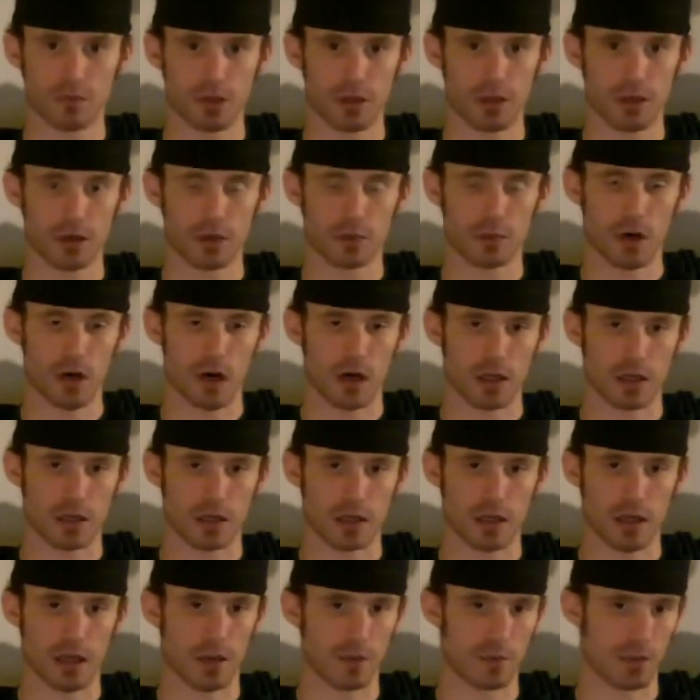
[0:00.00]
video pocket
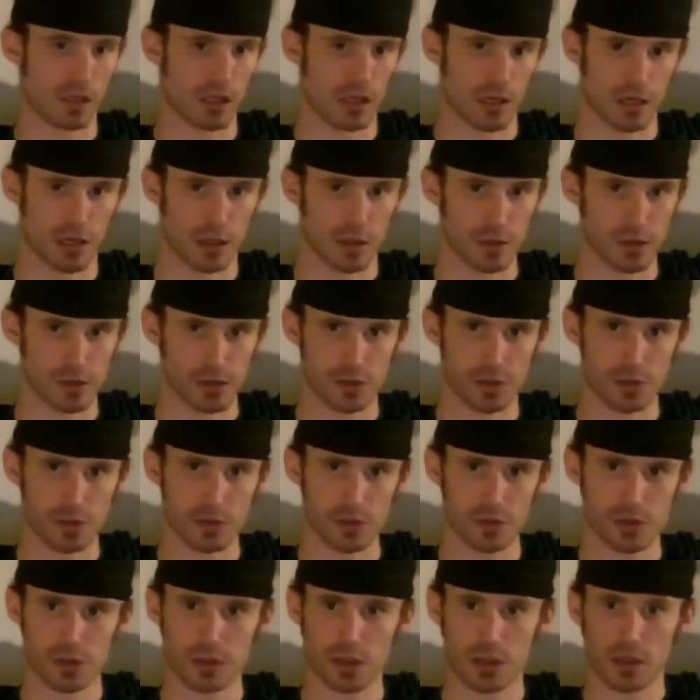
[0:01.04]
cam that I always
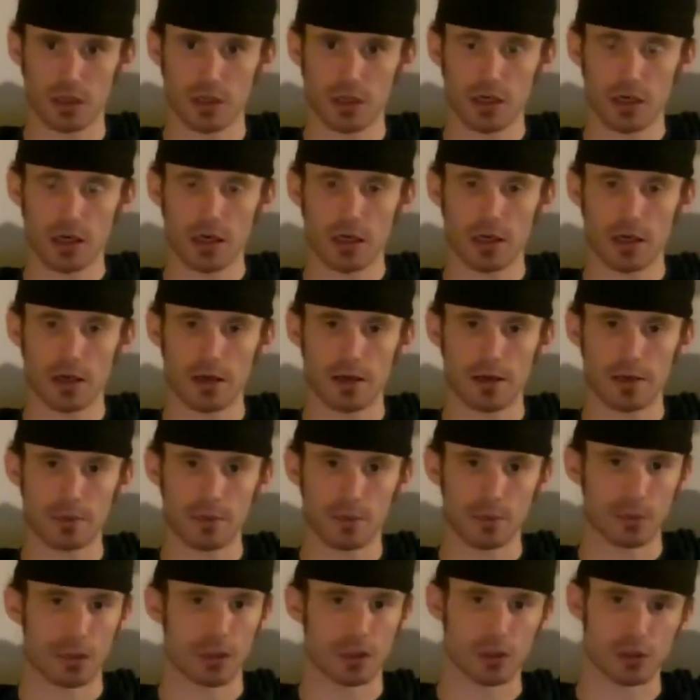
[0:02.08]
use. Um,
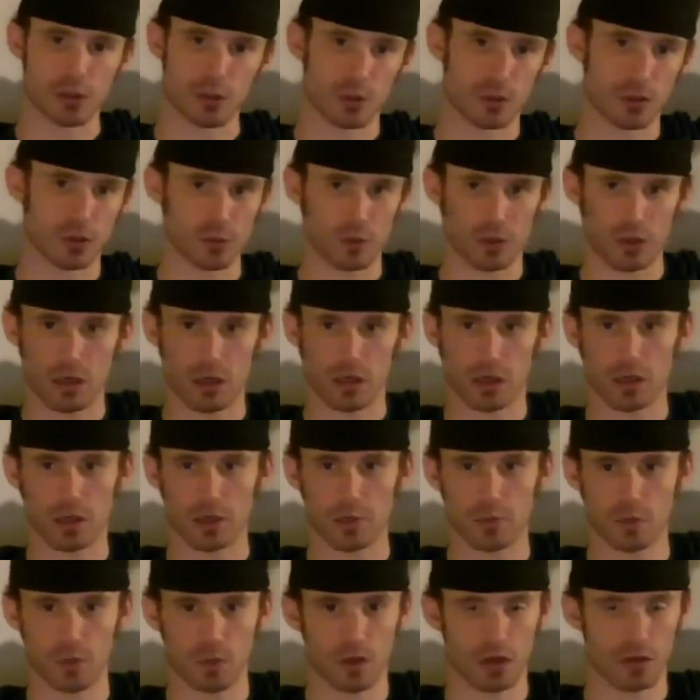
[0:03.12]
I'm not sure which one I
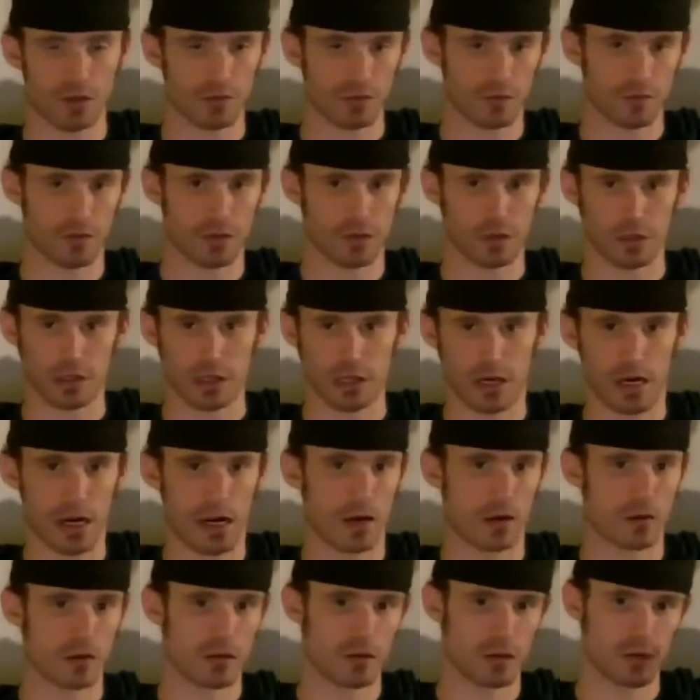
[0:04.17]
like more. I haven't figured that
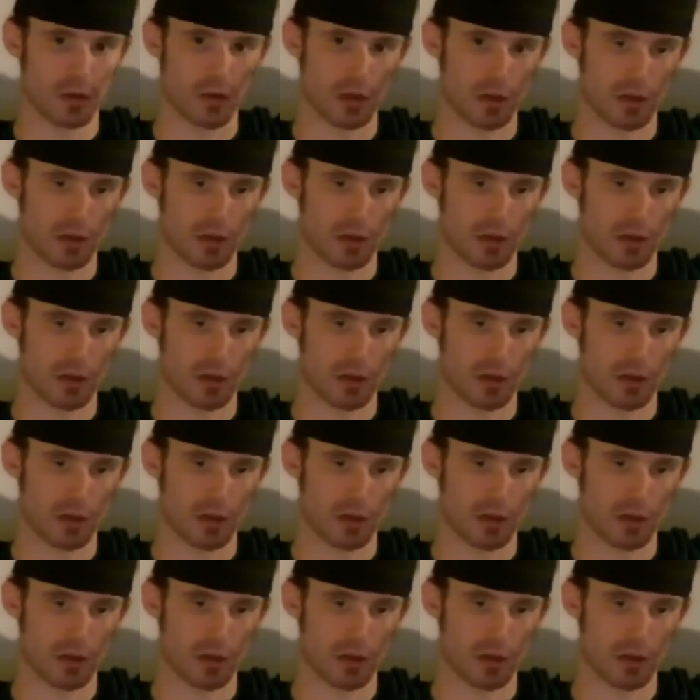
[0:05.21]
out.